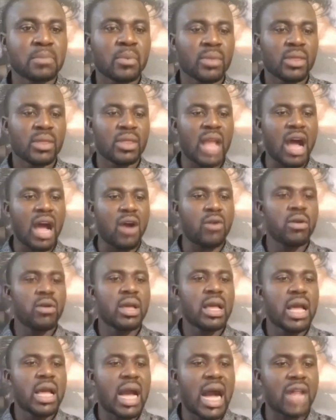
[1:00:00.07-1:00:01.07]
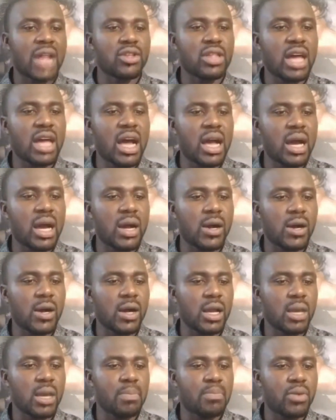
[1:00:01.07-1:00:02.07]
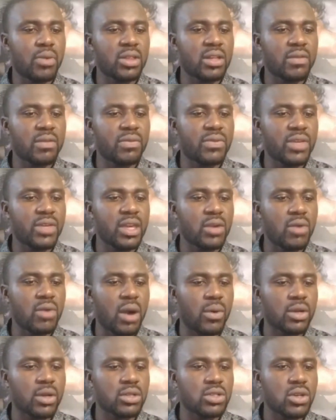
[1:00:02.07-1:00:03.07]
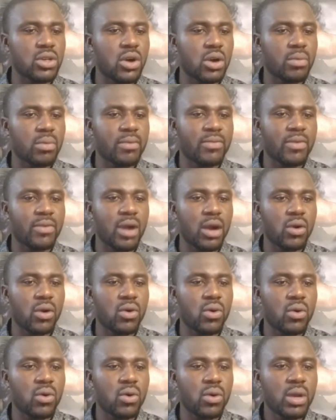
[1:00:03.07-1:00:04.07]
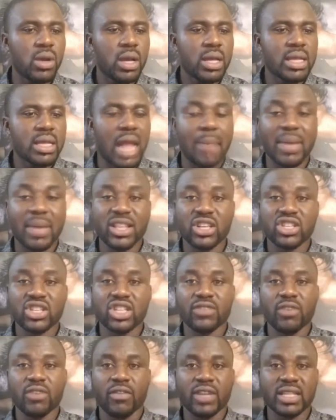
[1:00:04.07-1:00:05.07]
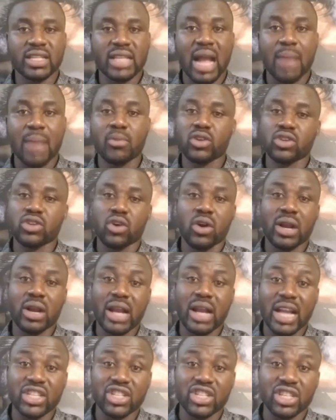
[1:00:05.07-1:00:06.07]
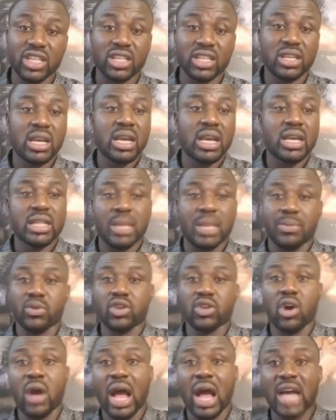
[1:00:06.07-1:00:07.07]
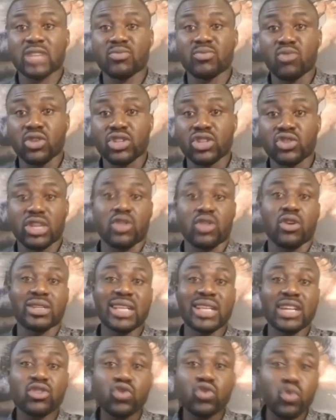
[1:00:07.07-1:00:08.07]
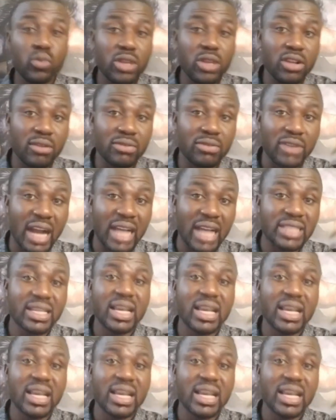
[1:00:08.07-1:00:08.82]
Now, another important thing I want to talk before I go now about the chief of a town where they don't catch you, the people don't ask money, they don't take 2 million francs,